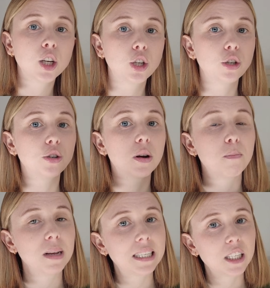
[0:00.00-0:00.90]
to
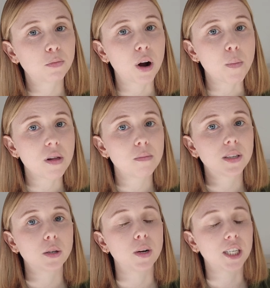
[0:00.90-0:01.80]
business
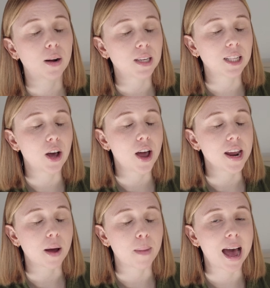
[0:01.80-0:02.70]
problems, which I was
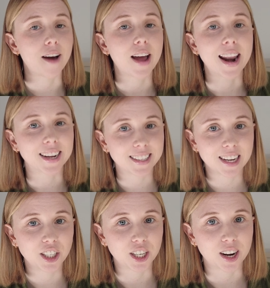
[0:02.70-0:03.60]
learning about at
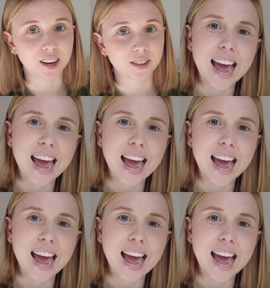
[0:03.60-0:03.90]
Accenture.